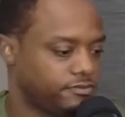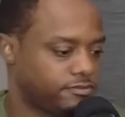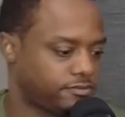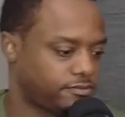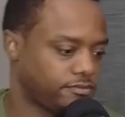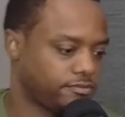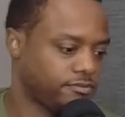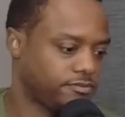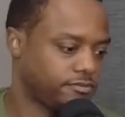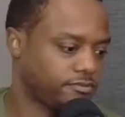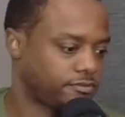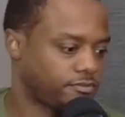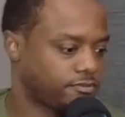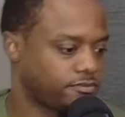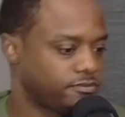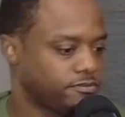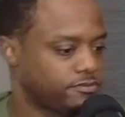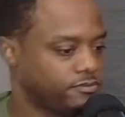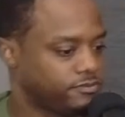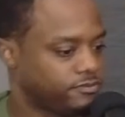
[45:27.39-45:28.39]

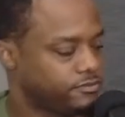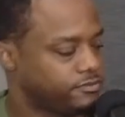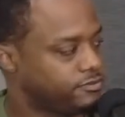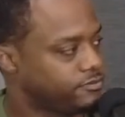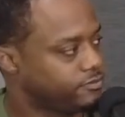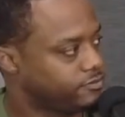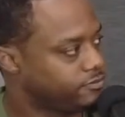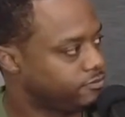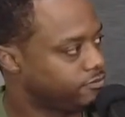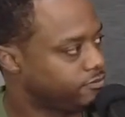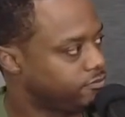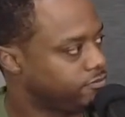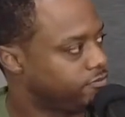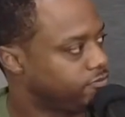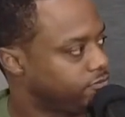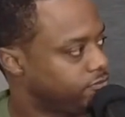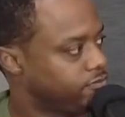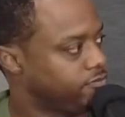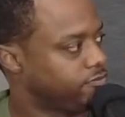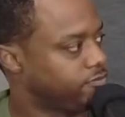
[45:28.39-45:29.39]

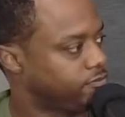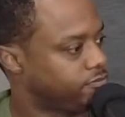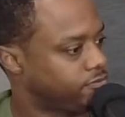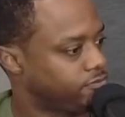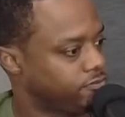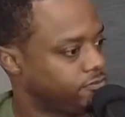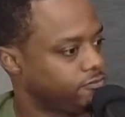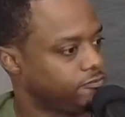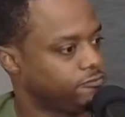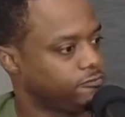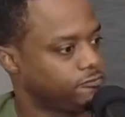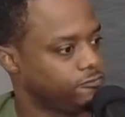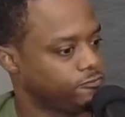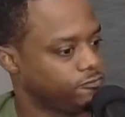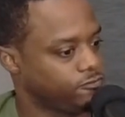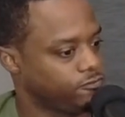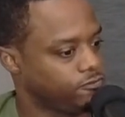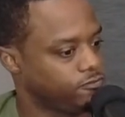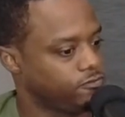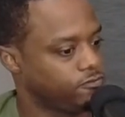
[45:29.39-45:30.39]

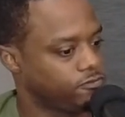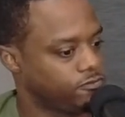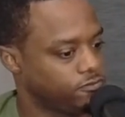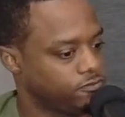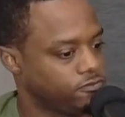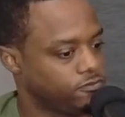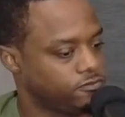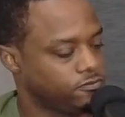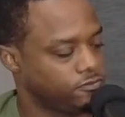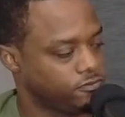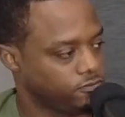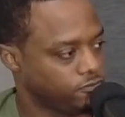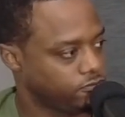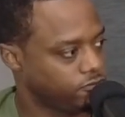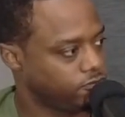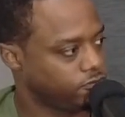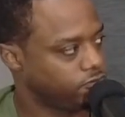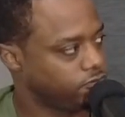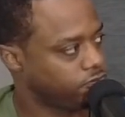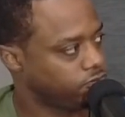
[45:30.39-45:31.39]

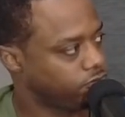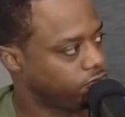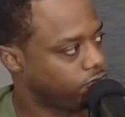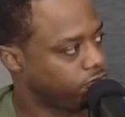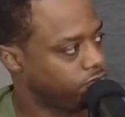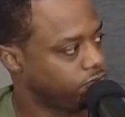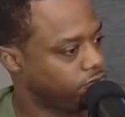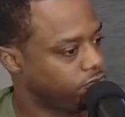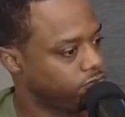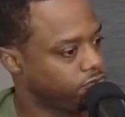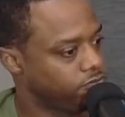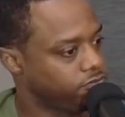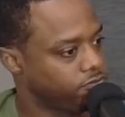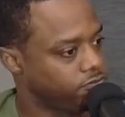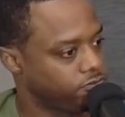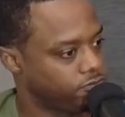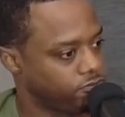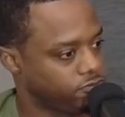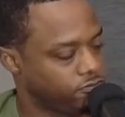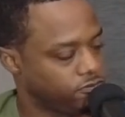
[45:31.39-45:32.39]

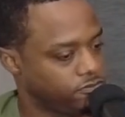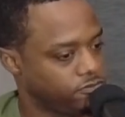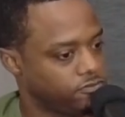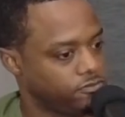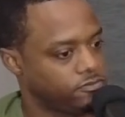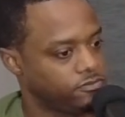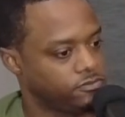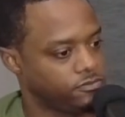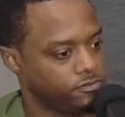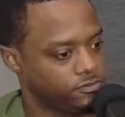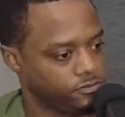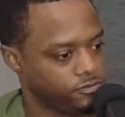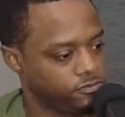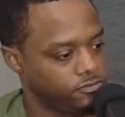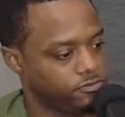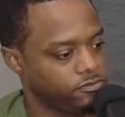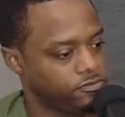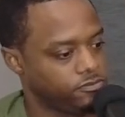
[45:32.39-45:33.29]
The person shown says nothing.